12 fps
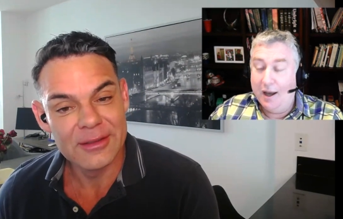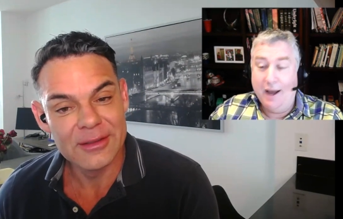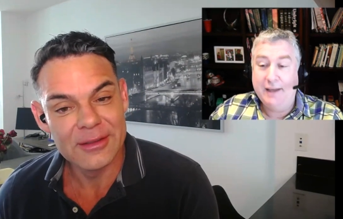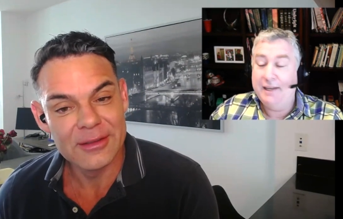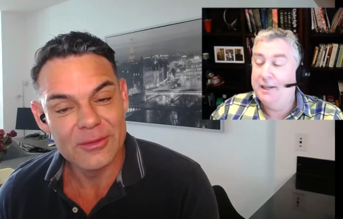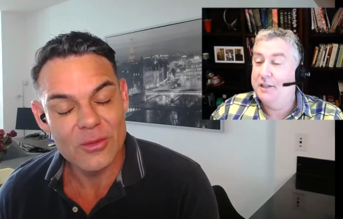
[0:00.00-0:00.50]

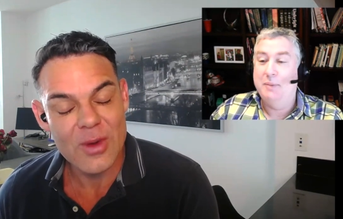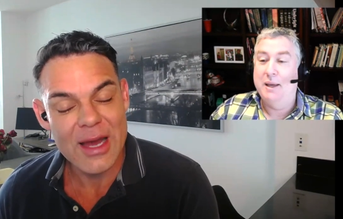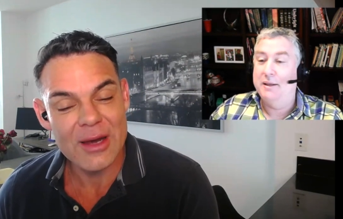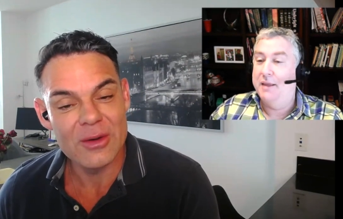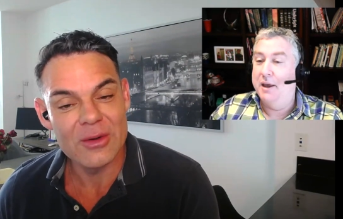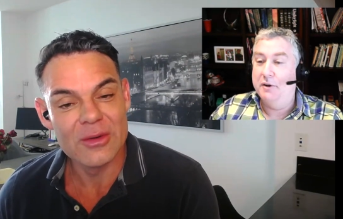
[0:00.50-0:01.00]
Speaker 1: I didn't
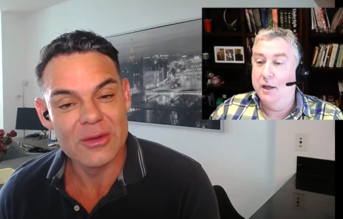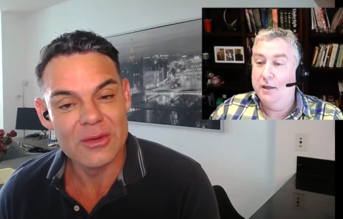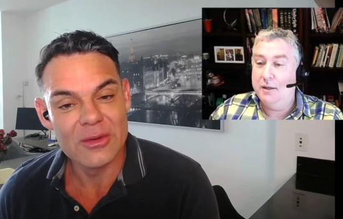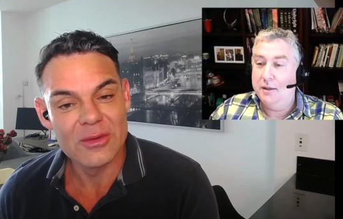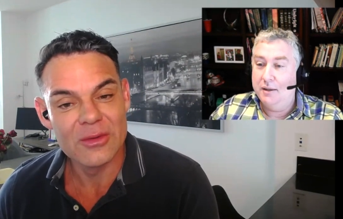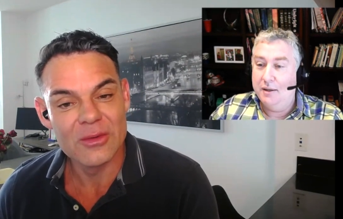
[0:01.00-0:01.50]
expect wow. that, right?
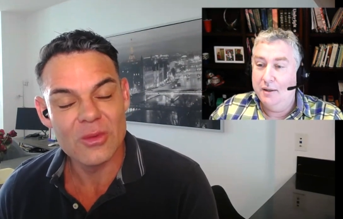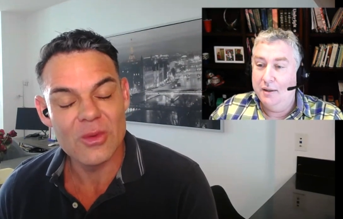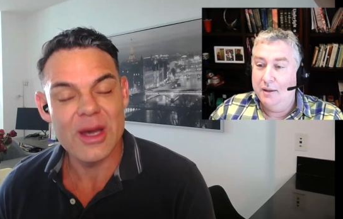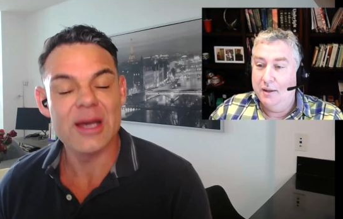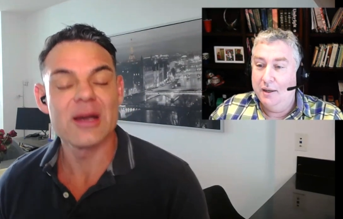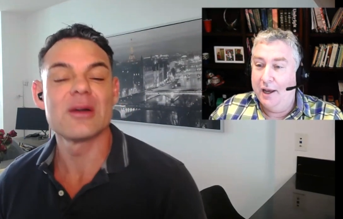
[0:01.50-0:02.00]

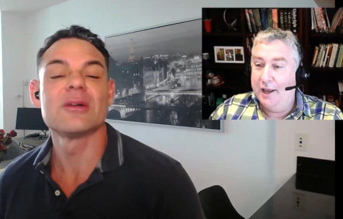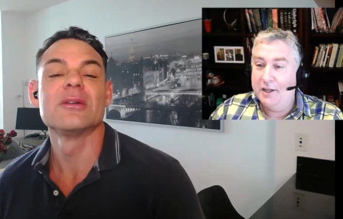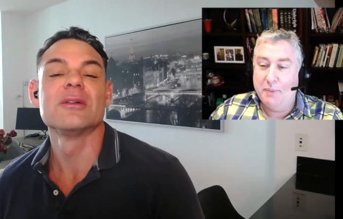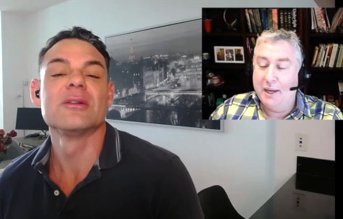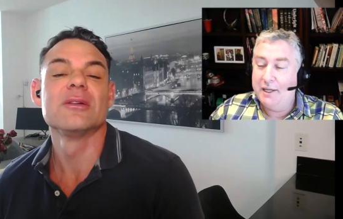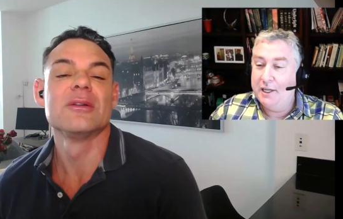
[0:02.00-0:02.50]
Wow. I
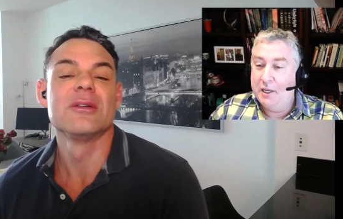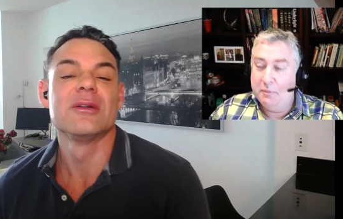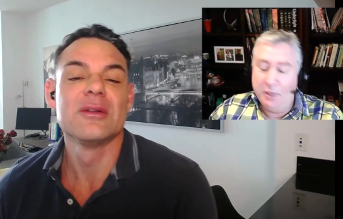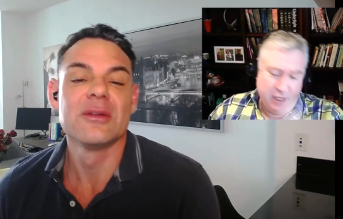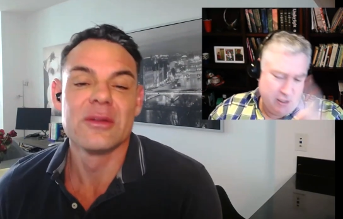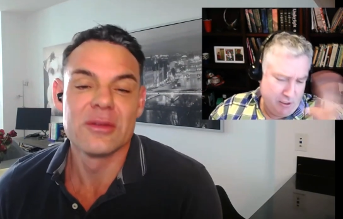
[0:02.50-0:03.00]
expected he'd be
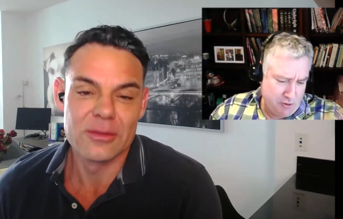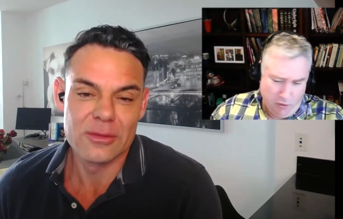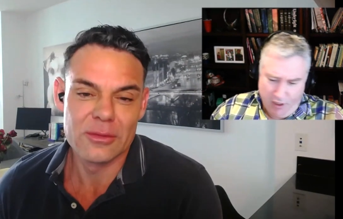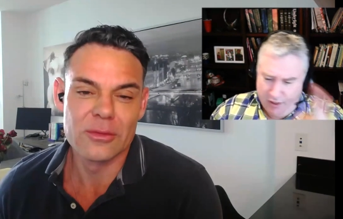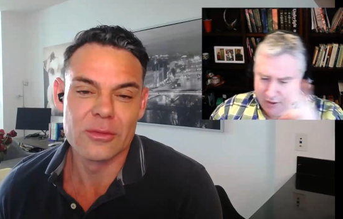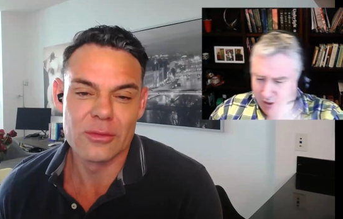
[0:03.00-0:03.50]
like, let's do
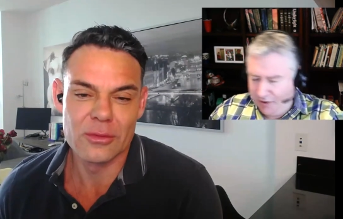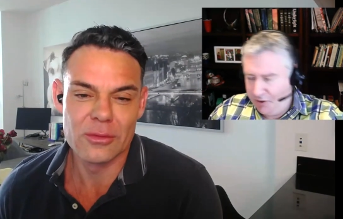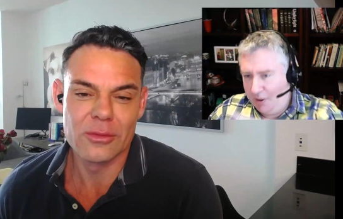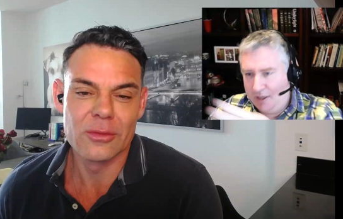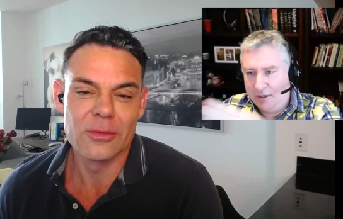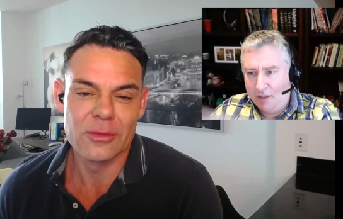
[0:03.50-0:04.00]
this, let's do
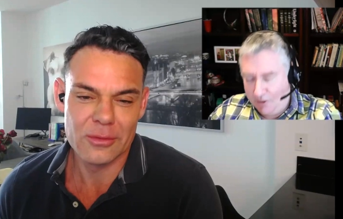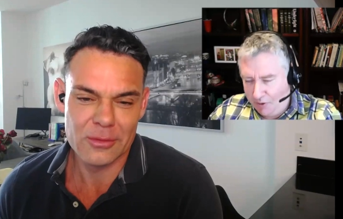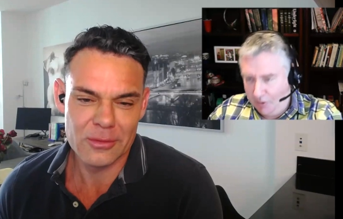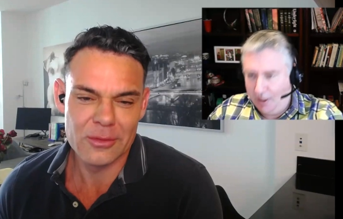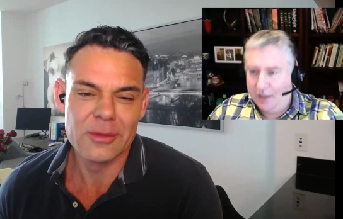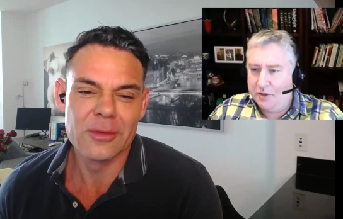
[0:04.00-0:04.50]
this, let's
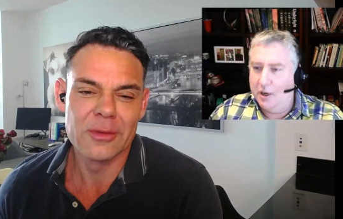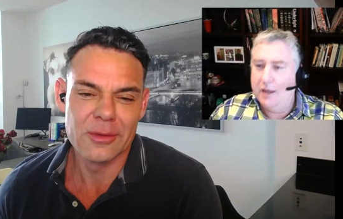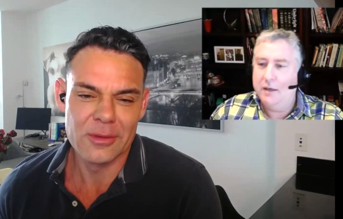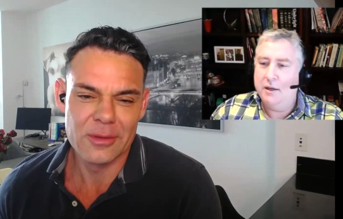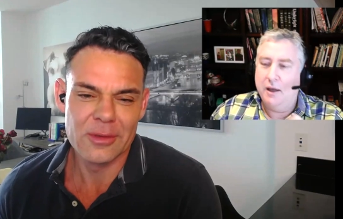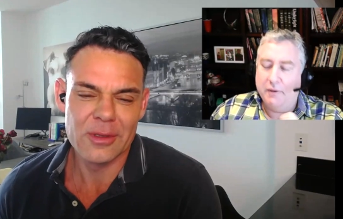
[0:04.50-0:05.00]
do this,
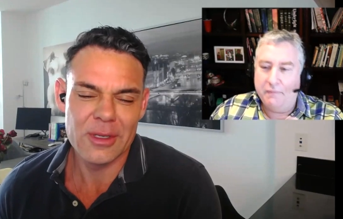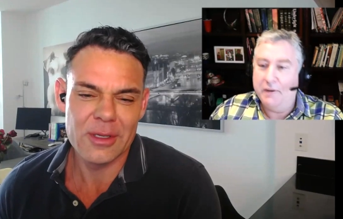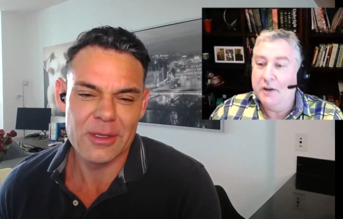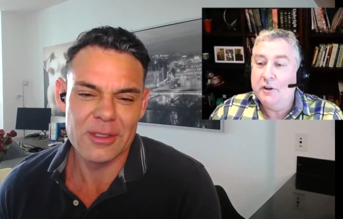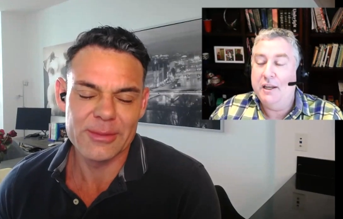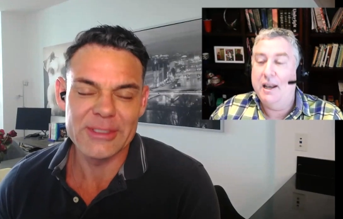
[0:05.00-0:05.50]
right? I
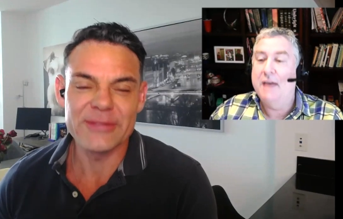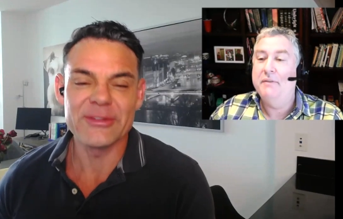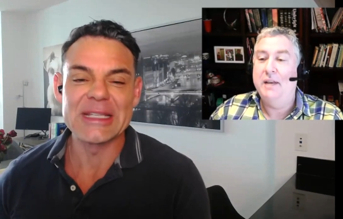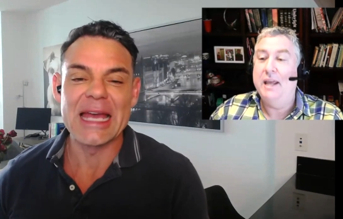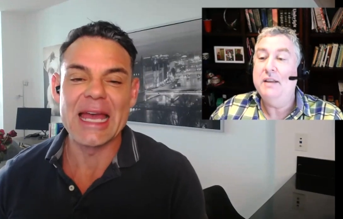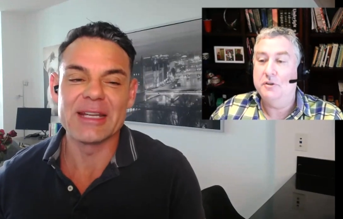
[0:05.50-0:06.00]
figured he
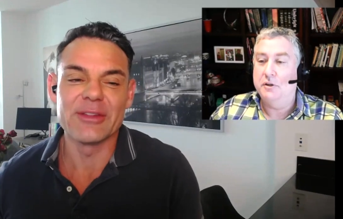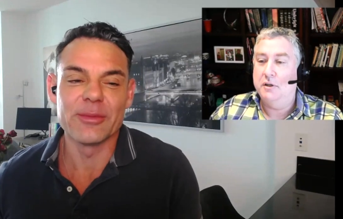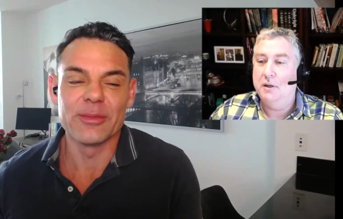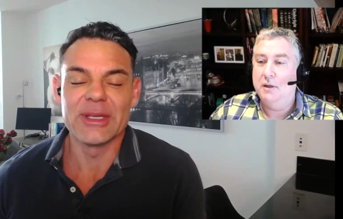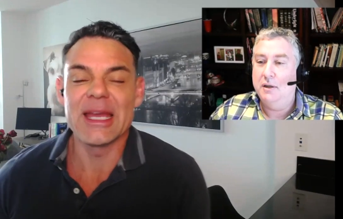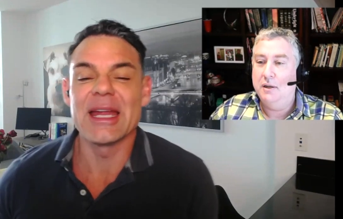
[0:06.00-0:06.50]
Especially the
Speaker 2: head of
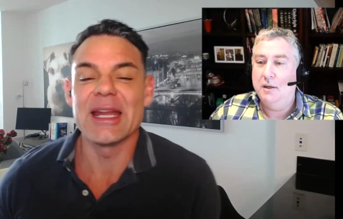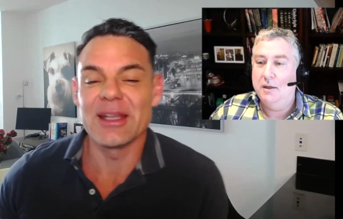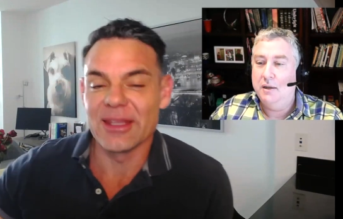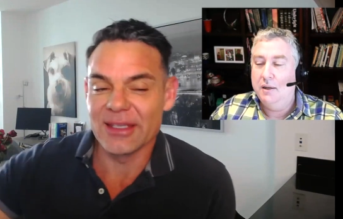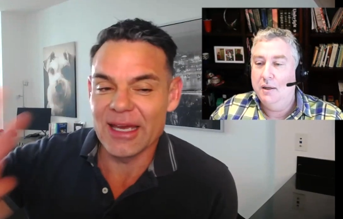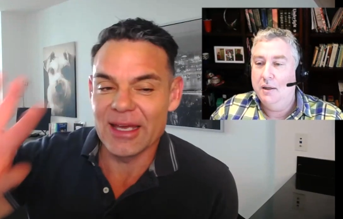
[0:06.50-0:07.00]
the yeah, head of
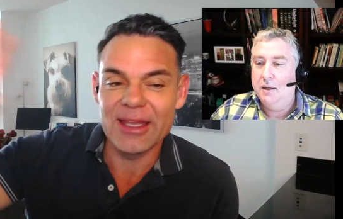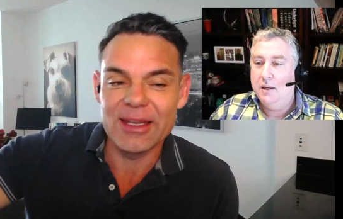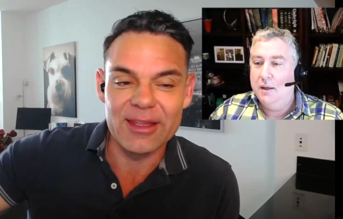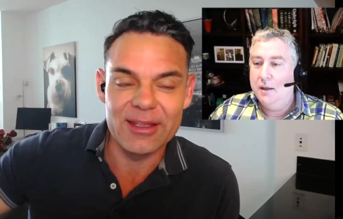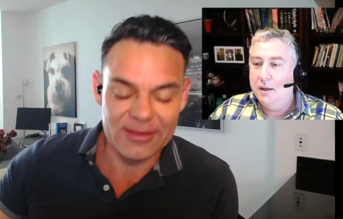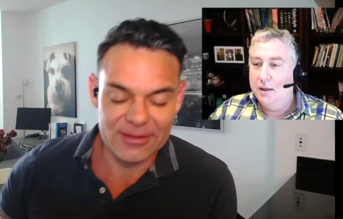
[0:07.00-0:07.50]
the yeah, head
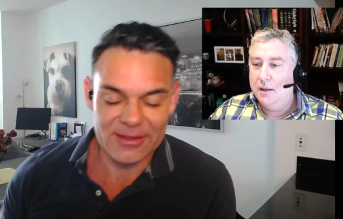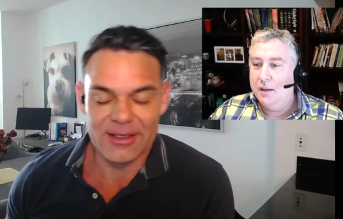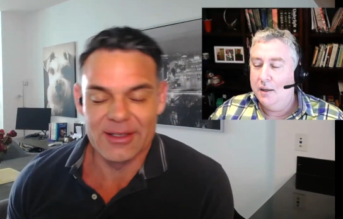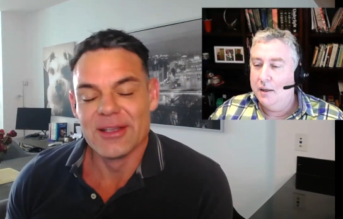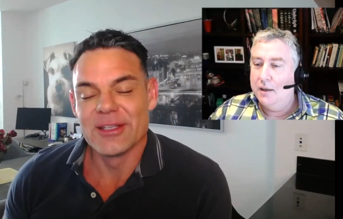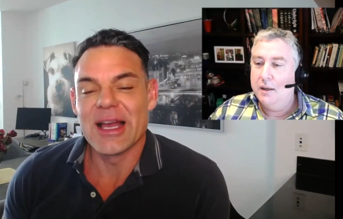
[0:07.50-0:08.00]
of the, the
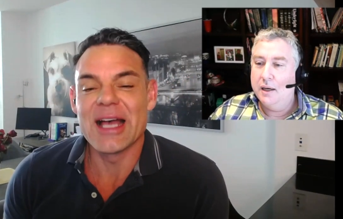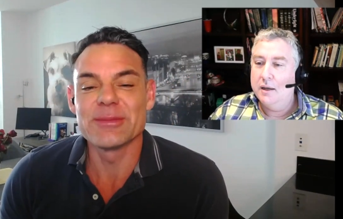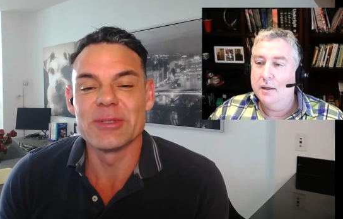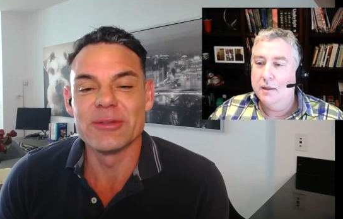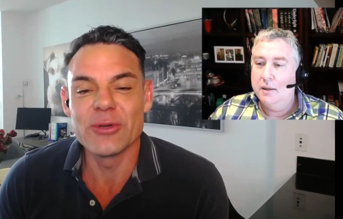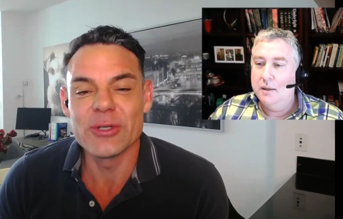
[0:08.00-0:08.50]
yeah.
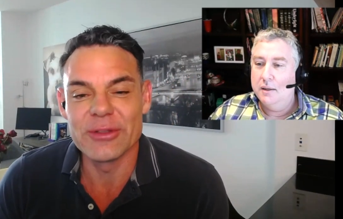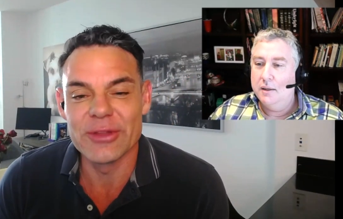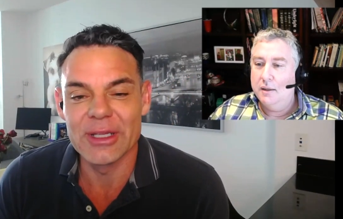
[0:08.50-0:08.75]
hospital. Of course you